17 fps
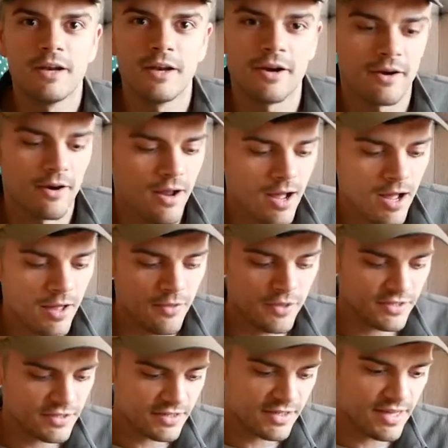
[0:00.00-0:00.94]
here.
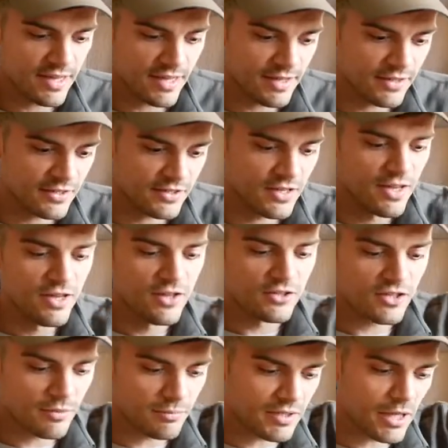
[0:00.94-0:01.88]
This is
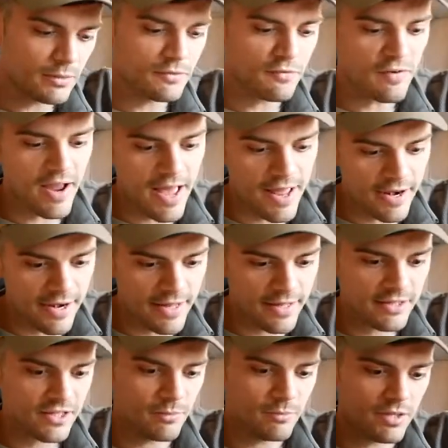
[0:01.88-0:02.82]
sometimes for
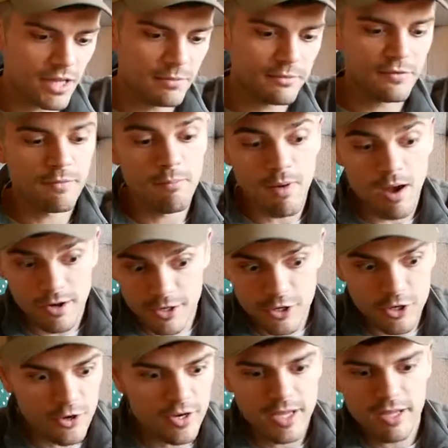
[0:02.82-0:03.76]
editing, sometimes for
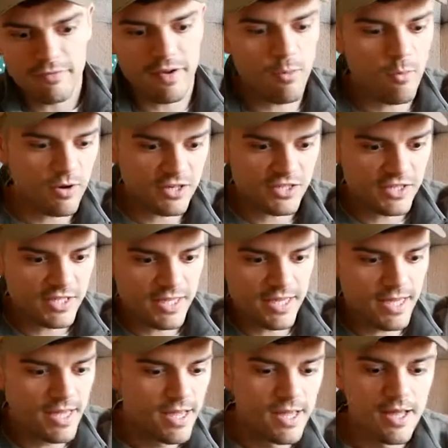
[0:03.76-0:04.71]
monitoring if I want to
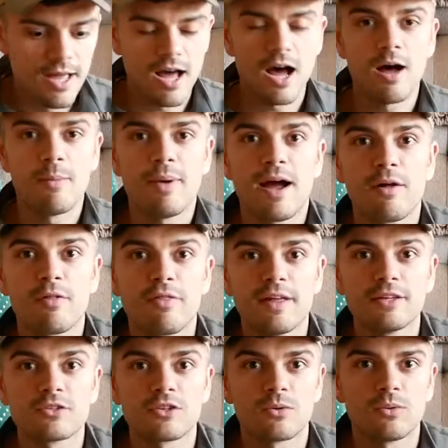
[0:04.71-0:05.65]
see how
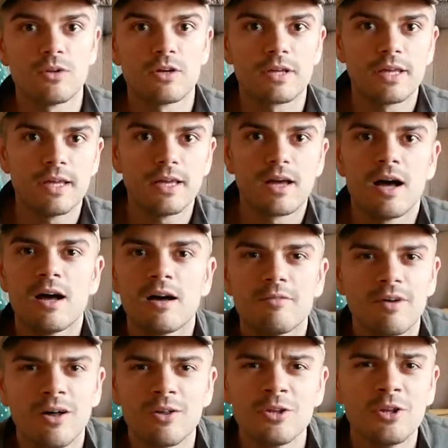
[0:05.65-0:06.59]
things are looking.
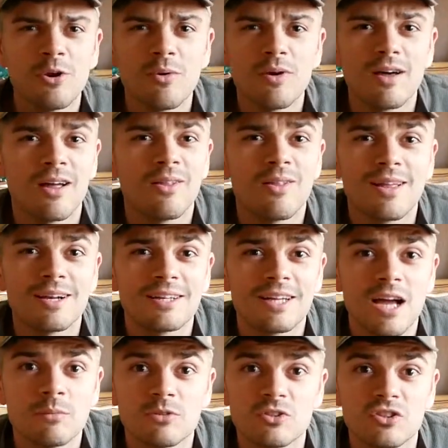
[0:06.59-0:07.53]
You know what? A lot of
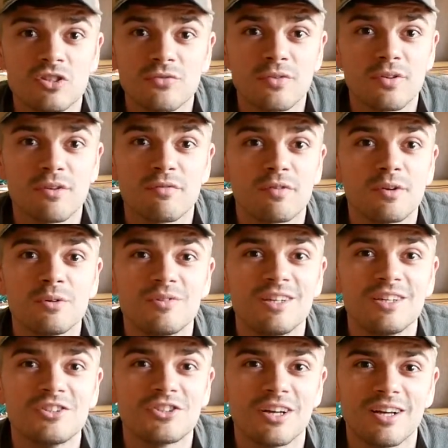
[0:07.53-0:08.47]
times it's just for the Fruit
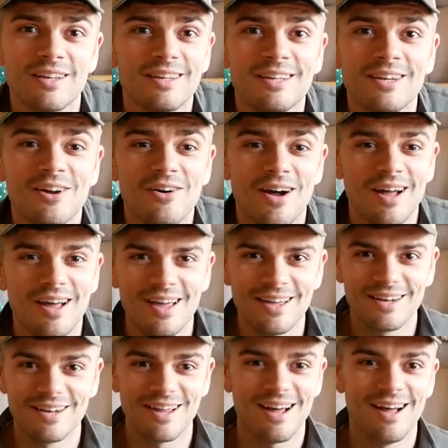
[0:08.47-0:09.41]
Ninja,
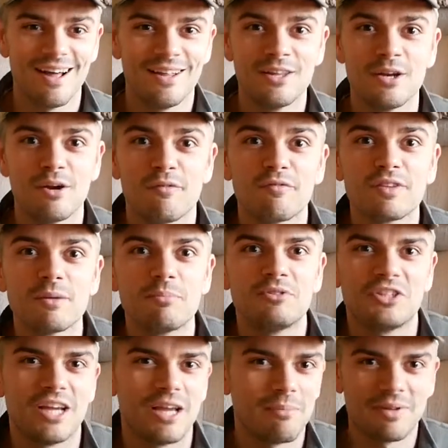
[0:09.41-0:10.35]
and Flip
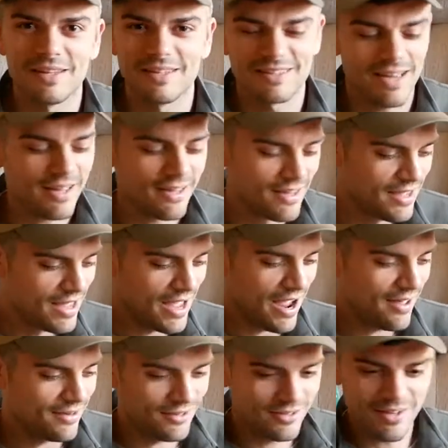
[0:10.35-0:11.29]
Champions. I
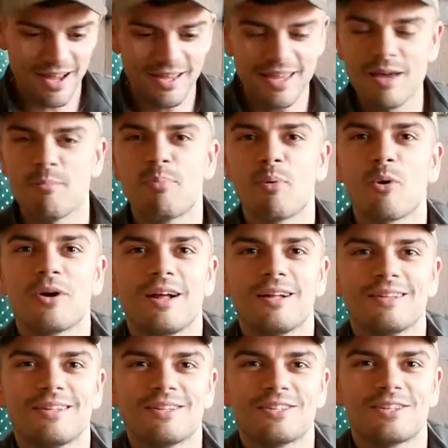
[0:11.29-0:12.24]
get bored
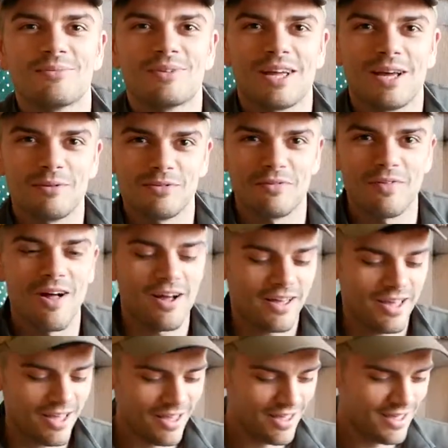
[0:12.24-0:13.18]
out there sometimes
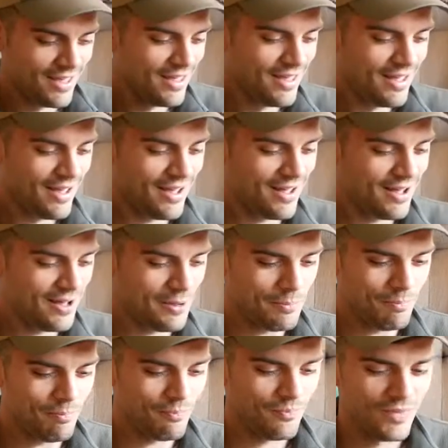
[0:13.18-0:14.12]
vlogging.
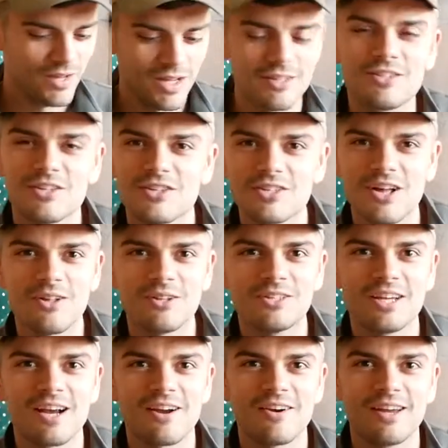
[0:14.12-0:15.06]
It's a
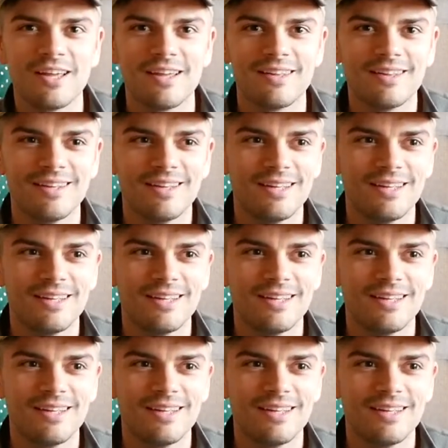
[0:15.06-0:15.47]
solitary